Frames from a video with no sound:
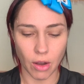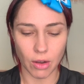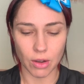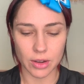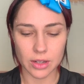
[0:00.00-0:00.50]

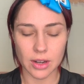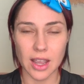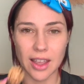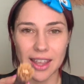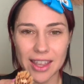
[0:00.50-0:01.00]
on
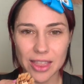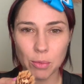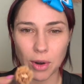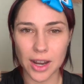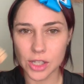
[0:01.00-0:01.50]
in the
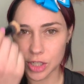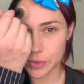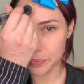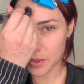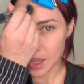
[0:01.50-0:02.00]

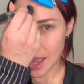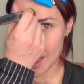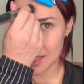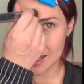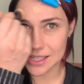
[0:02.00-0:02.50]
brush
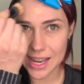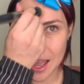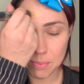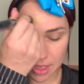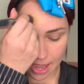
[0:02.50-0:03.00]
and then
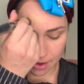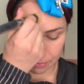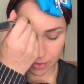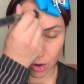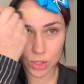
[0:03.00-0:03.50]
dab
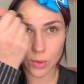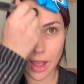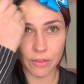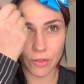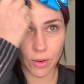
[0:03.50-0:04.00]
that onto
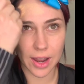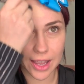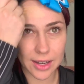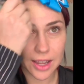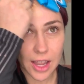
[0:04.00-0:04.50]
our
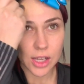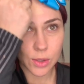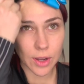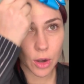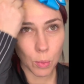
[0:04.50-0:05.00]
forehead.
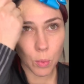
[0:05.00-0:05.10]
So we're going to